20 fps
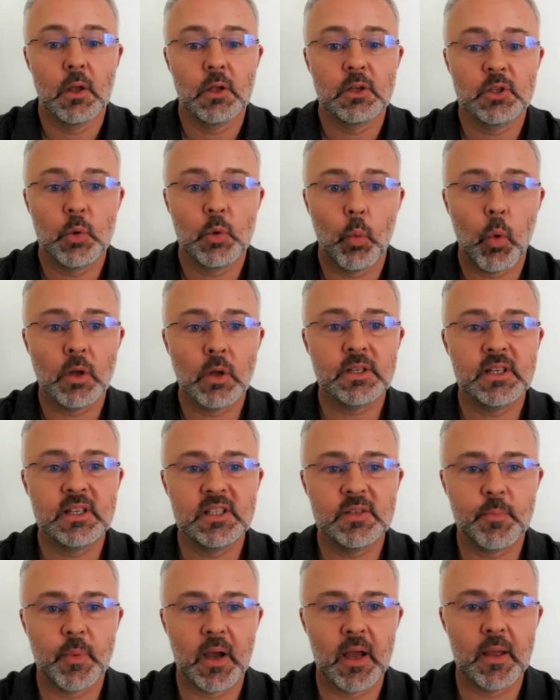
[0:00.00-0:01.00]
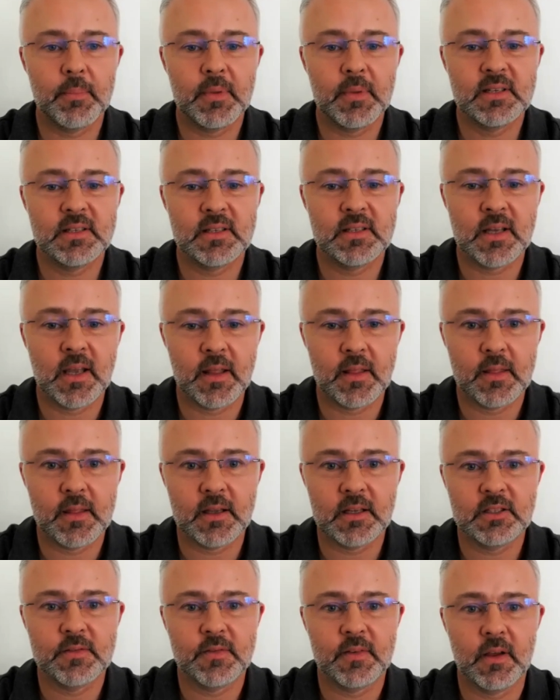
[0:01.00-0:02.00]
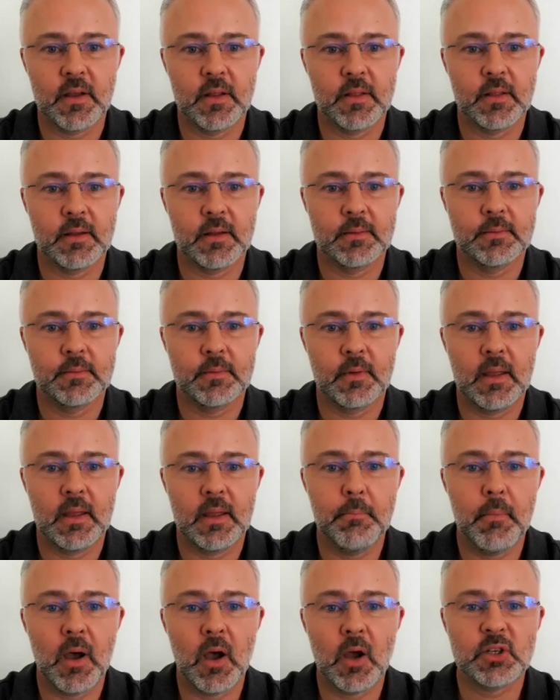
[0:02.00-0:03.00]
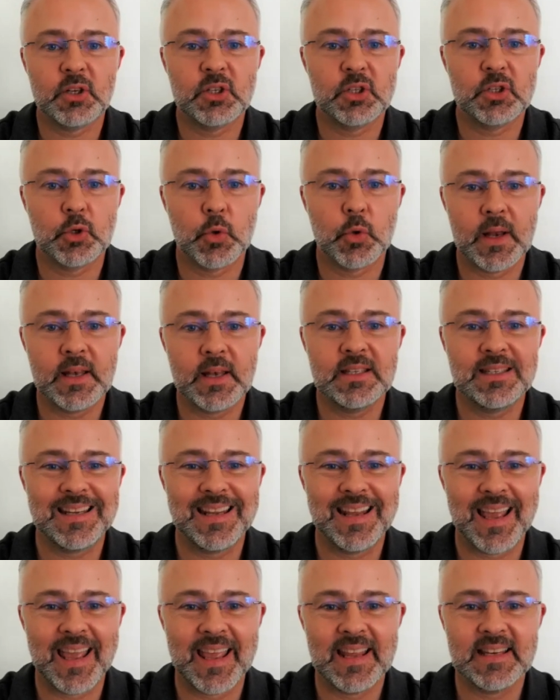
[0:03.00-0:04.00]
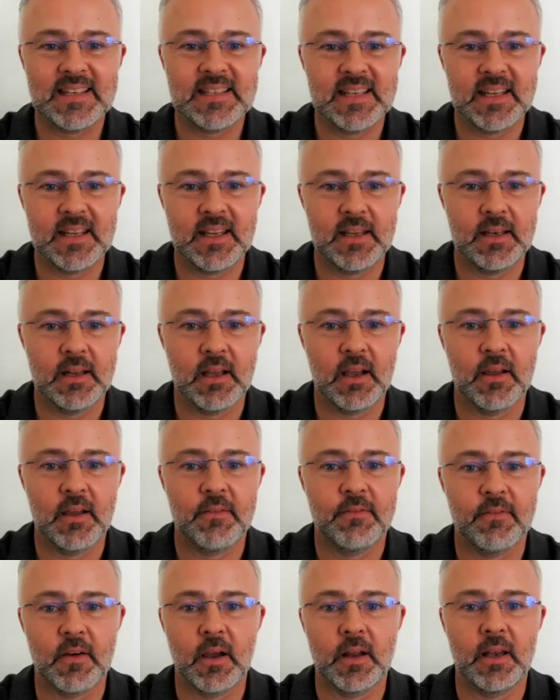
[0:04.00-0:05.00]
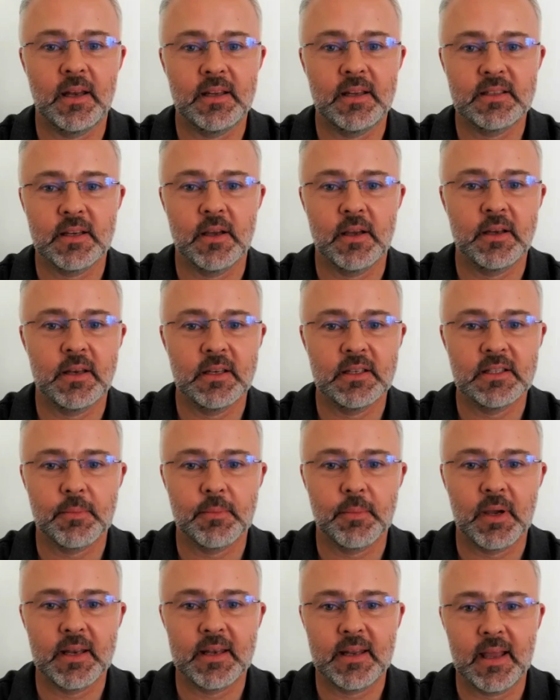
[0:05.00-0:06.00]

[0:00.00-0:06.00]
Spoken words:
So what inspired me to take things further? In March 2018, I finally turned into my